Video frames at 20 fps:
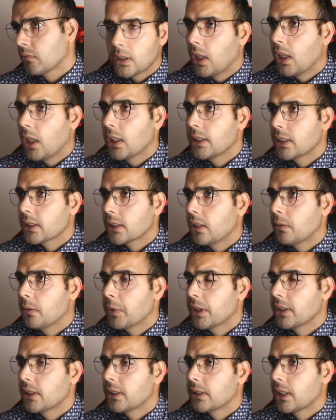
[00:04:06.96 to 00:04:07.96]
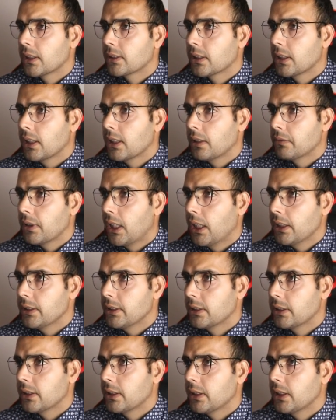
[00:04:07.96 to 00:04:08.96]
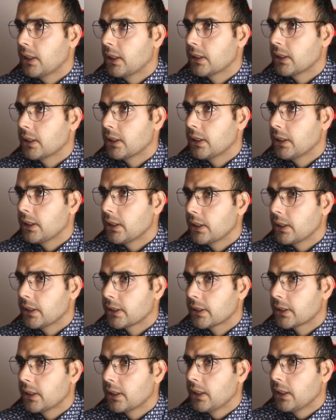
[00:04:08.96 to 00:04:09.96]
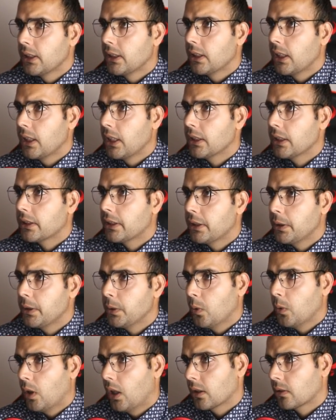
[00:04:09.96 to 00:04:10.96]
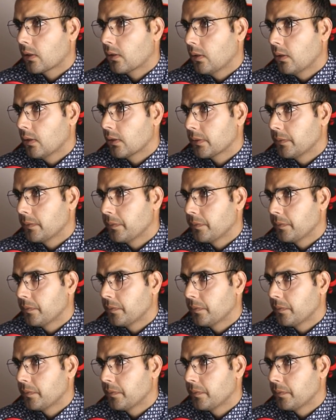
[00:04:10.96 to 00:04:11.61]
The other component that I have added here is a QR code.